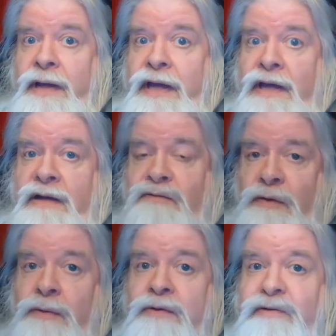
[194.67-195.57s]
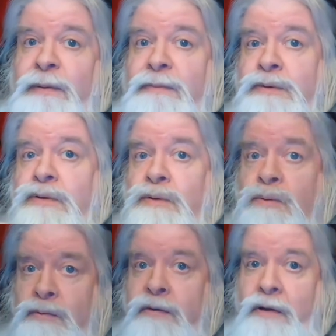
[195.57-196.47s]
And various people who,
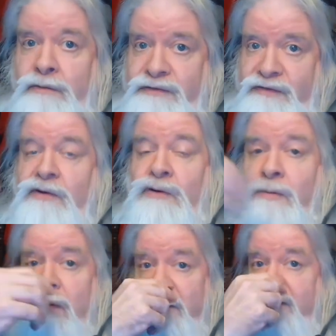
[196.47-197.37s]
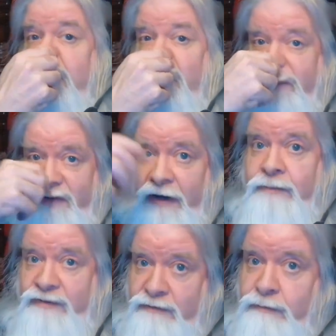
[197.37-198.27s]
you know, senior merchants,
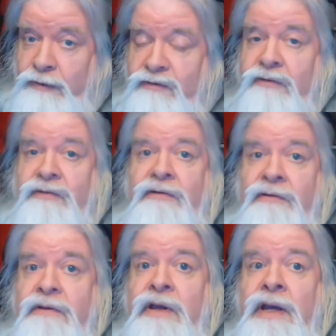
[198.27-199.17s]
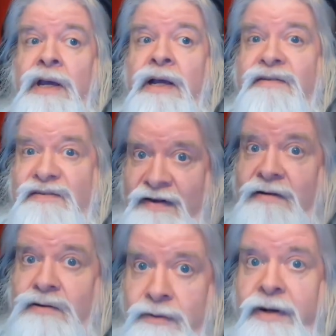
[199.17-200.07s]
established merchants in Thay,
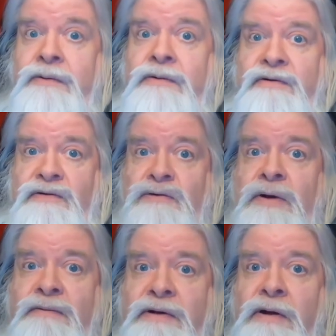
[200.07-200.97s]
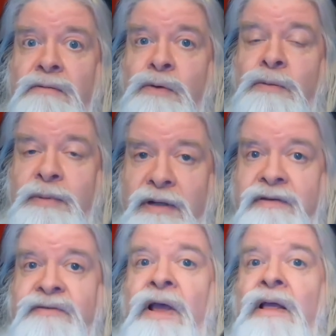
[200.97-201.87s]
sent her out as a traveling envoy
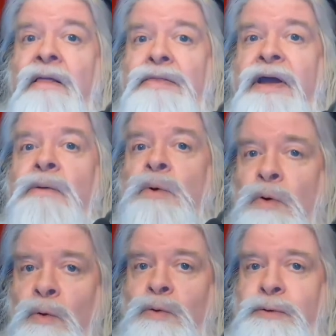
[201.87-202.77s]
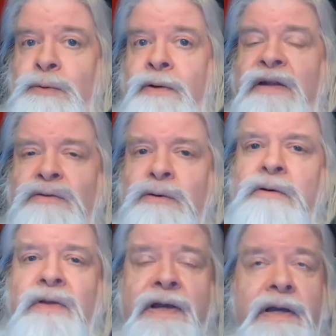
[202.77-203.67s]
because they were older. It's sort
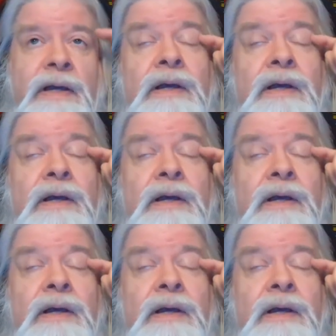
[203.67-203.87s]
of like